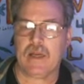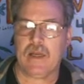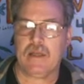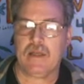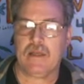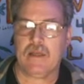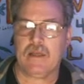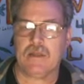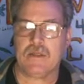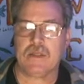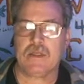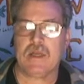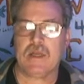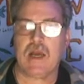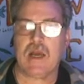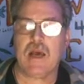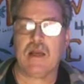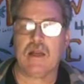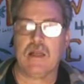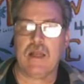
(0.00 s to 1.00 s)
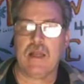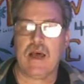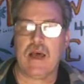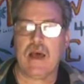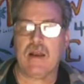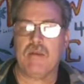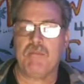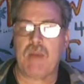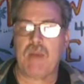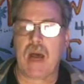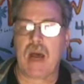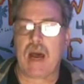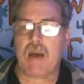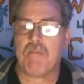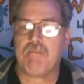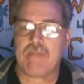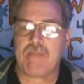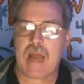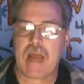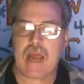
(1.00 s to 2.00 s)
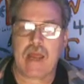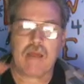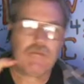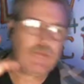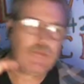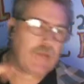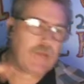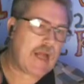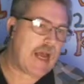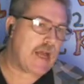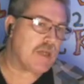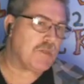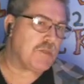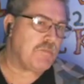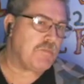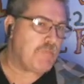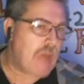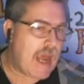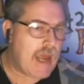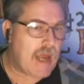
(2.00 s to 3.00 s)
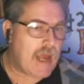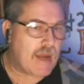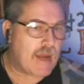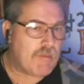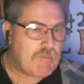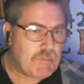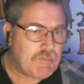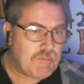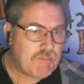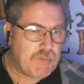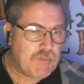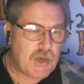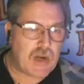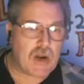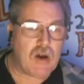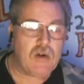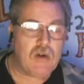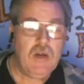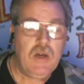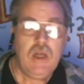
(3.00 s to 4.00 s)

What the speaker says: and there's not a lot of pop, bang, flash, bang, you know,